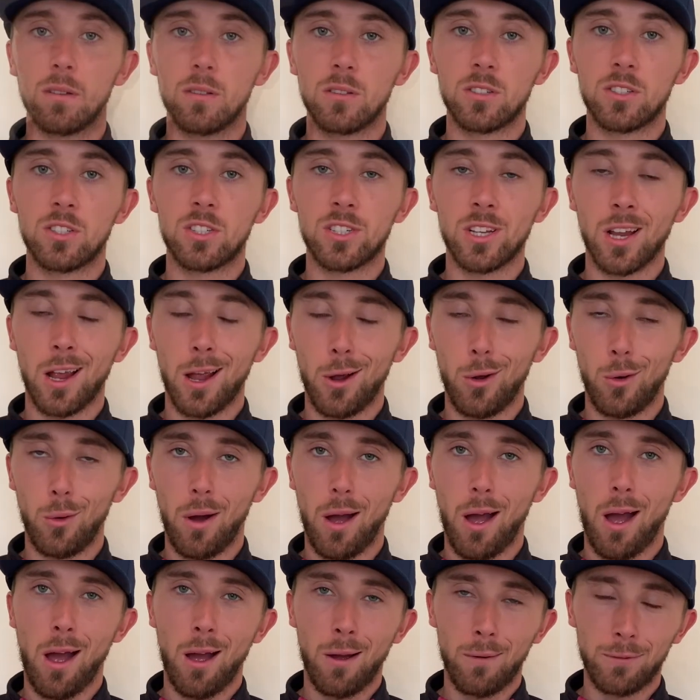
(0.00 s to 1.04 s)

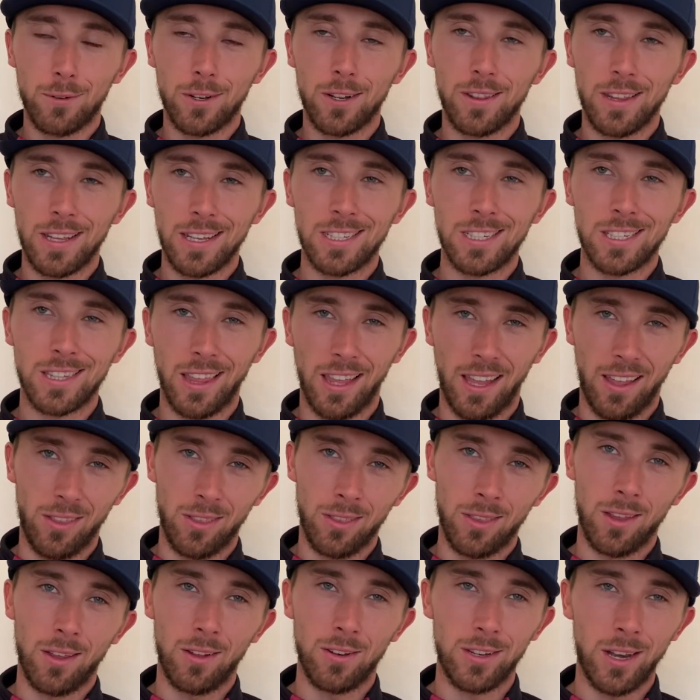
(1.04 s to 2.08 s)
So after this
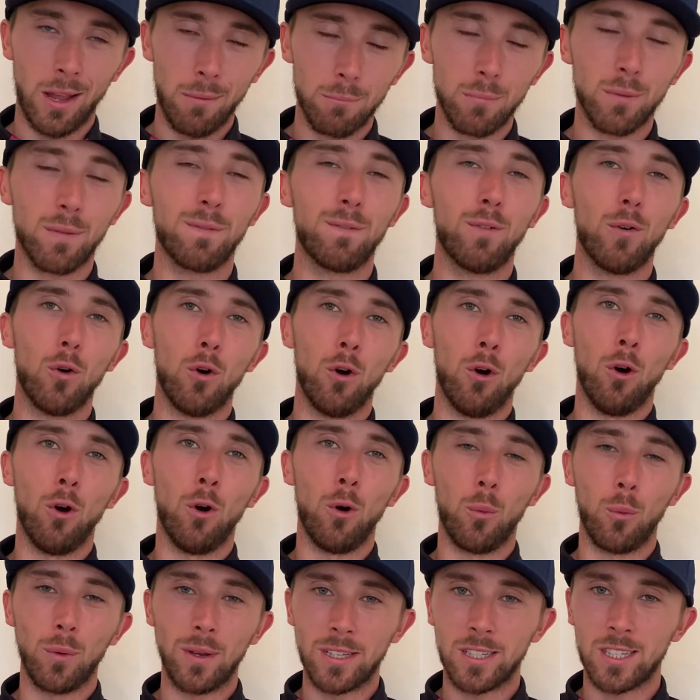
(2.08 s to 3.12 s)
then, number
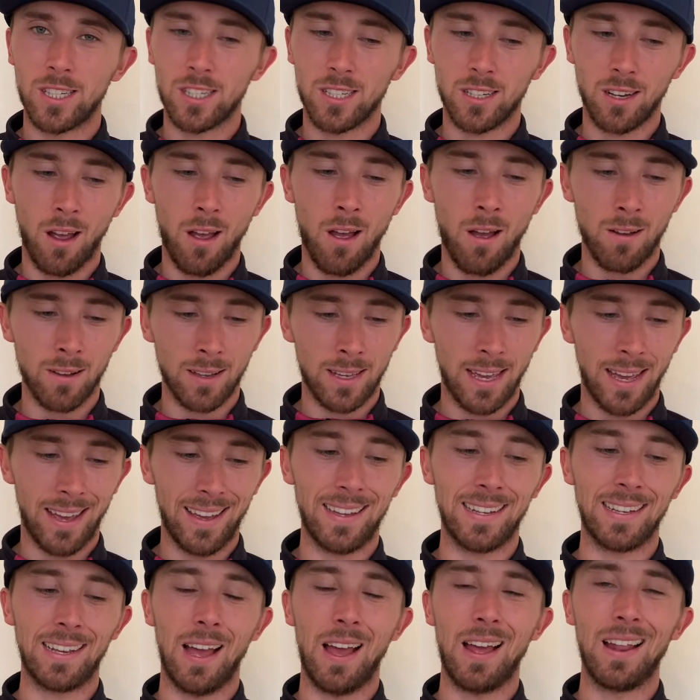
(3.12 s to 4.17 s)
4, we start
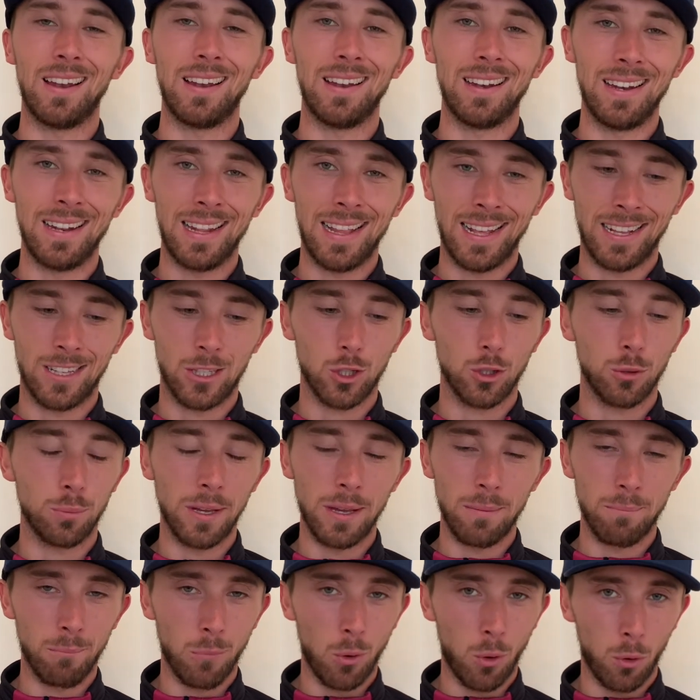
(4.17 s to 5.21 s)
getting a little
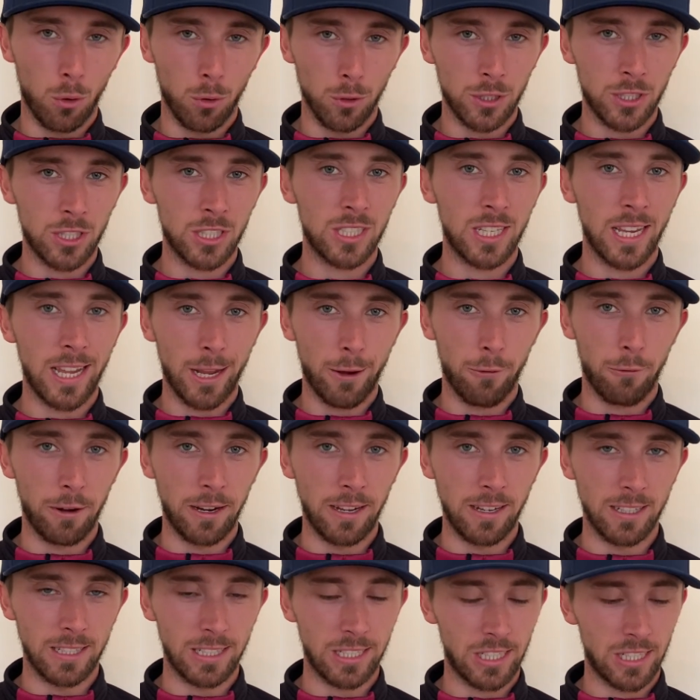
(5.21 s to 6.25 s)
bit more
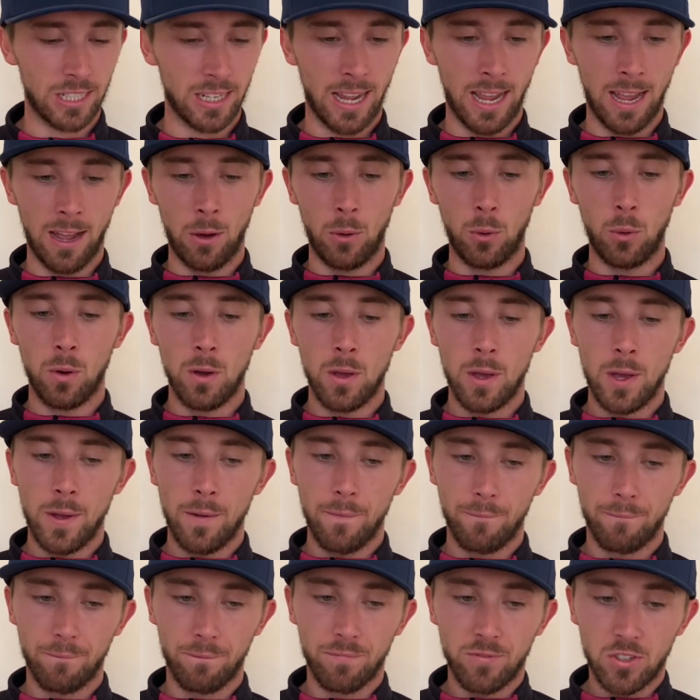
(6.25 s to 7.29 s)
serious. Now,
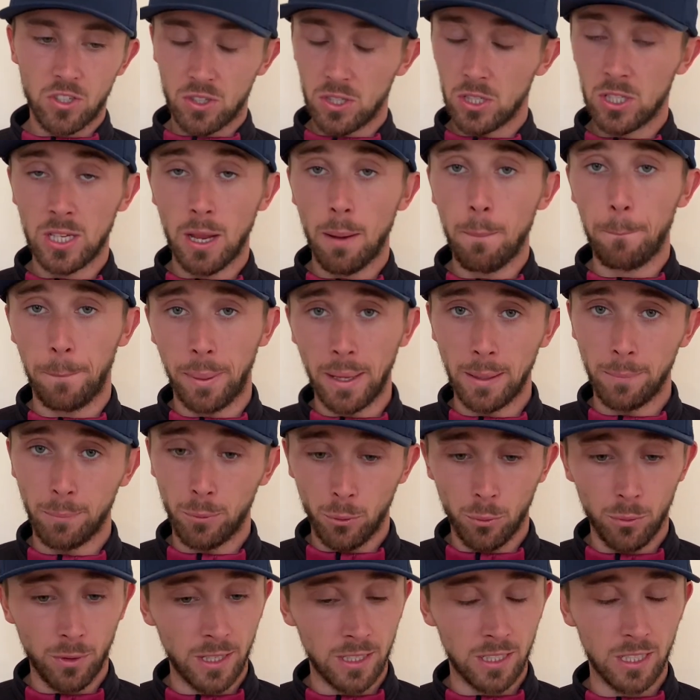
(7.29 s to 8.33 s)
for some
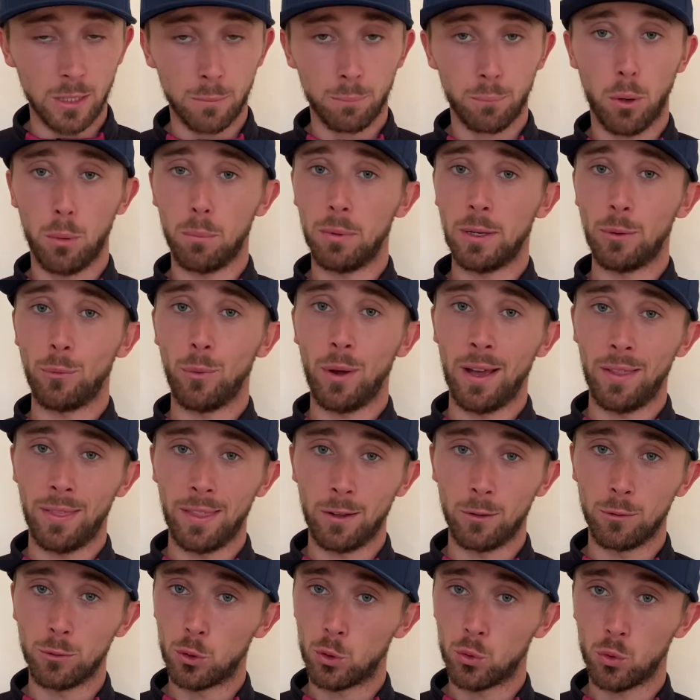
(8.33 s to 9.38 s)
people, this is probably where
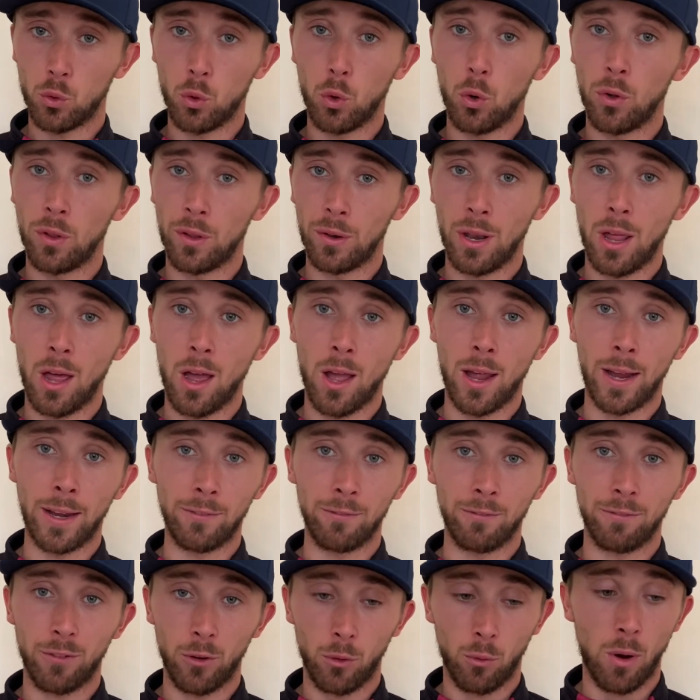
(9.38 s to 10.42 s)
they'll draw the
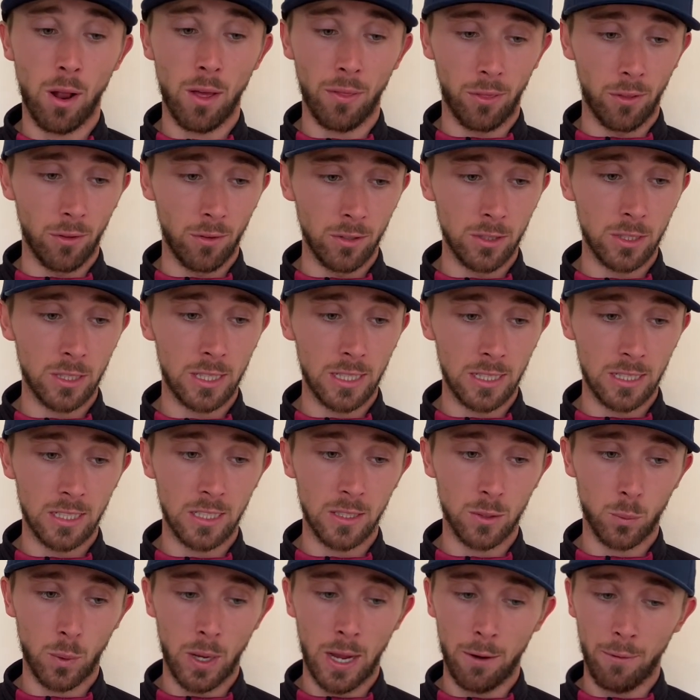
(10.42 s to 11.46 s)
line. For others, this
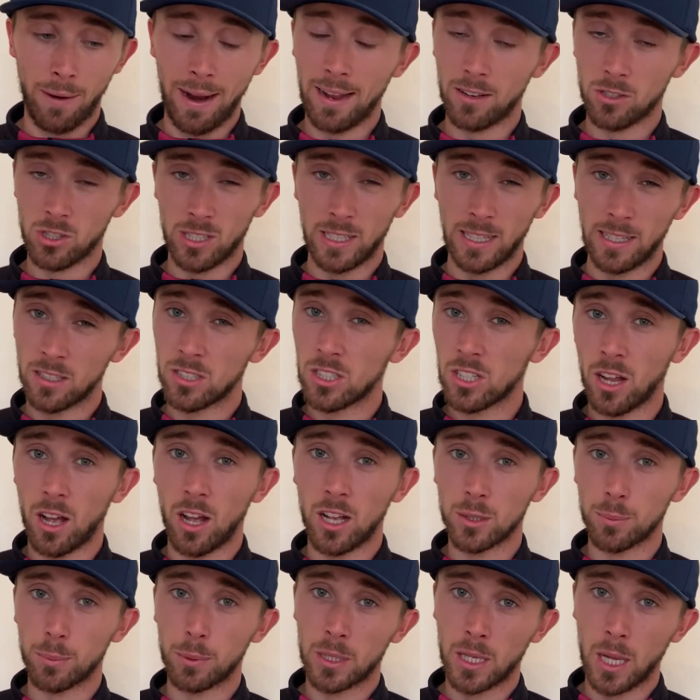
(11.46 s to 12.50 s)
is where actually it
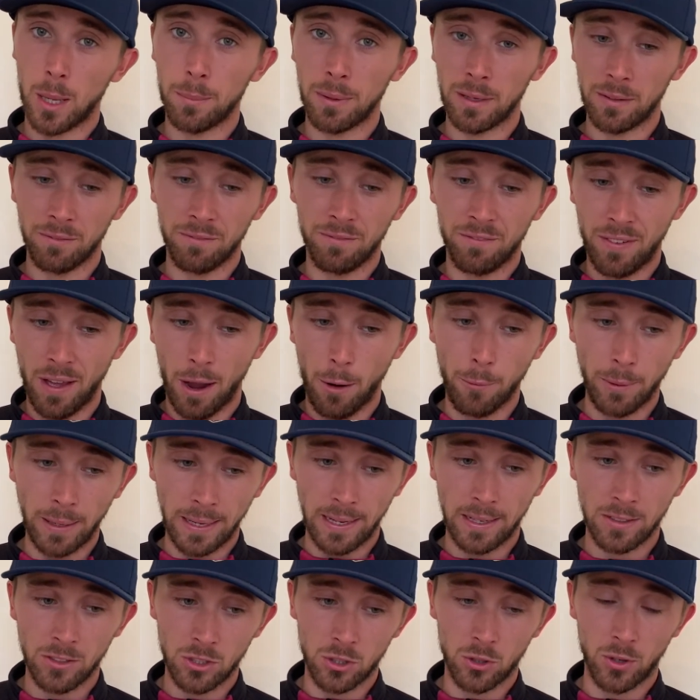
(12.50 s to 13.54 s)
starts becoming
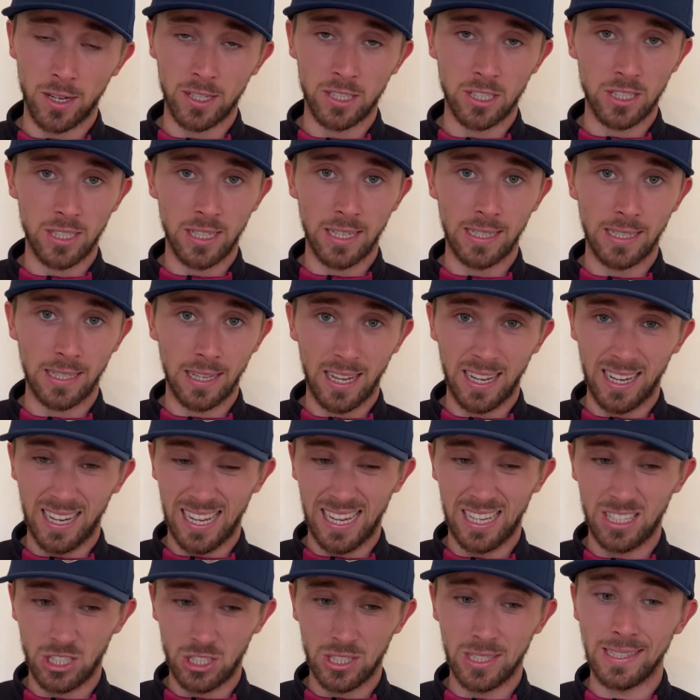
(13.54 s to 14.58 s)
very interesting and
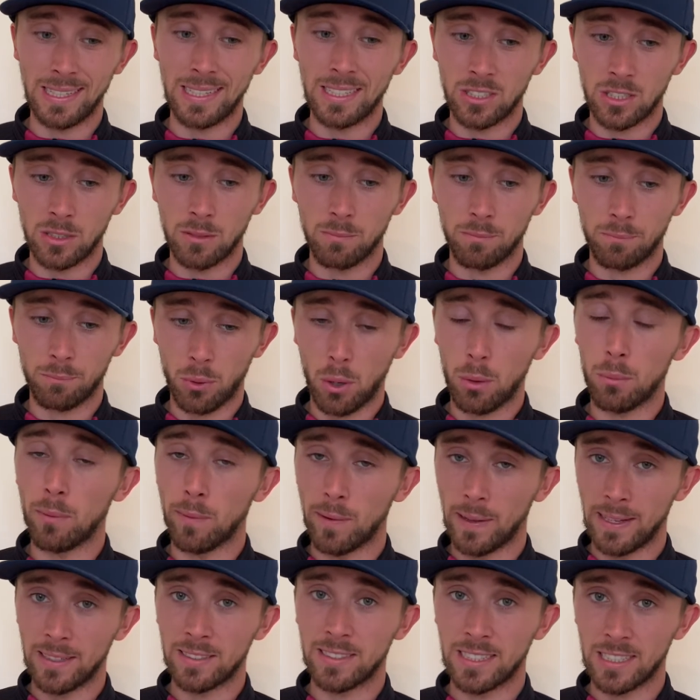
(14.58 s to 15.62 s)
actually isn't
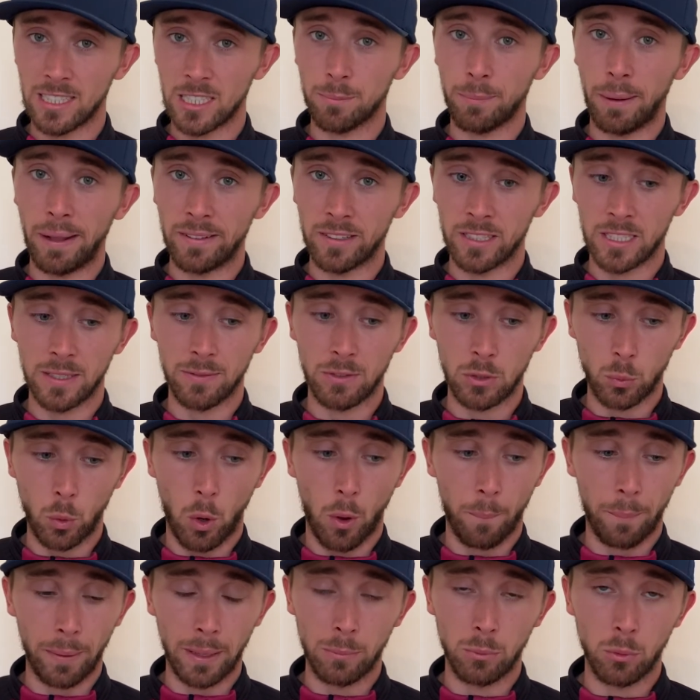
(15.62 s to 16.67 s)
probably as expensive as
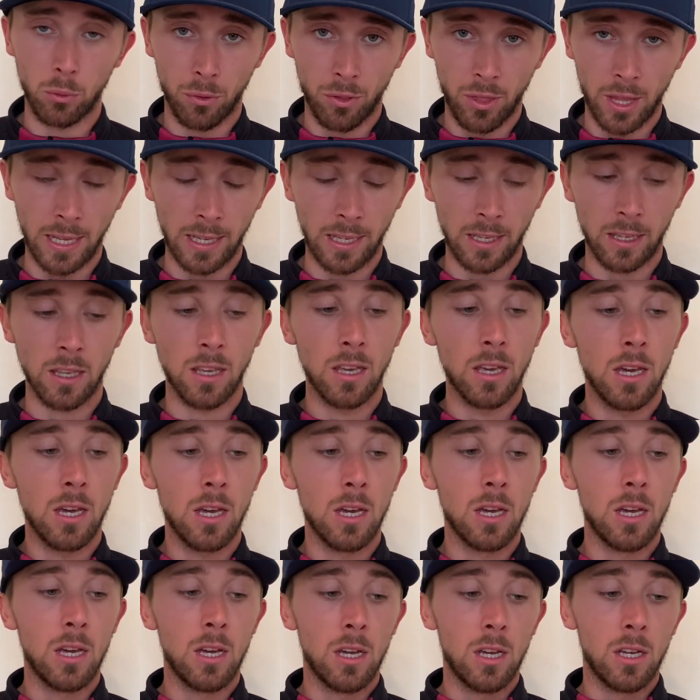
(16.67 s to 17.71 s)
what people think.
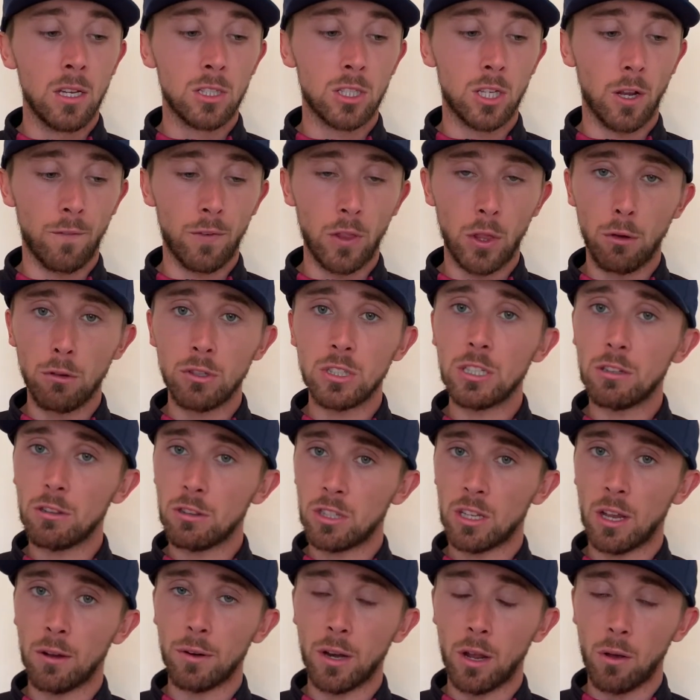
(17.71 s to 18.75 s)
So for those of you who
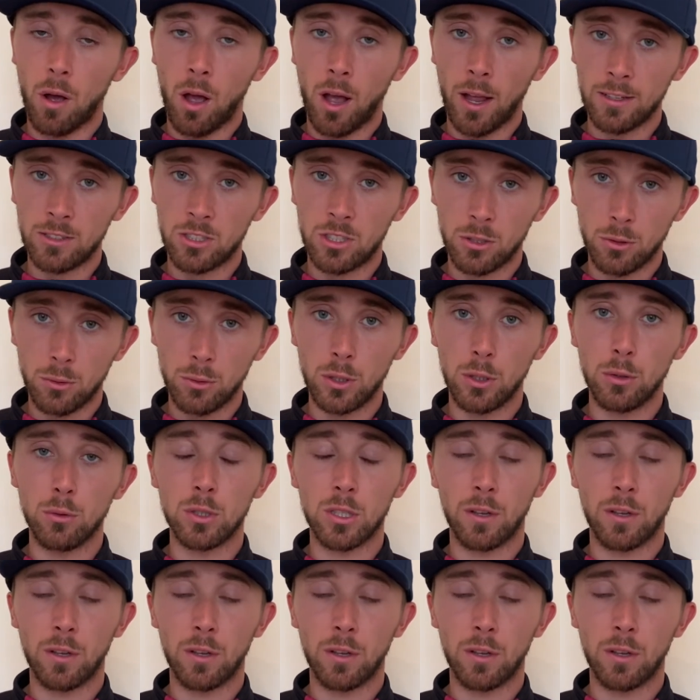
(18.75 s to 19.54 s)
don't know, I do use a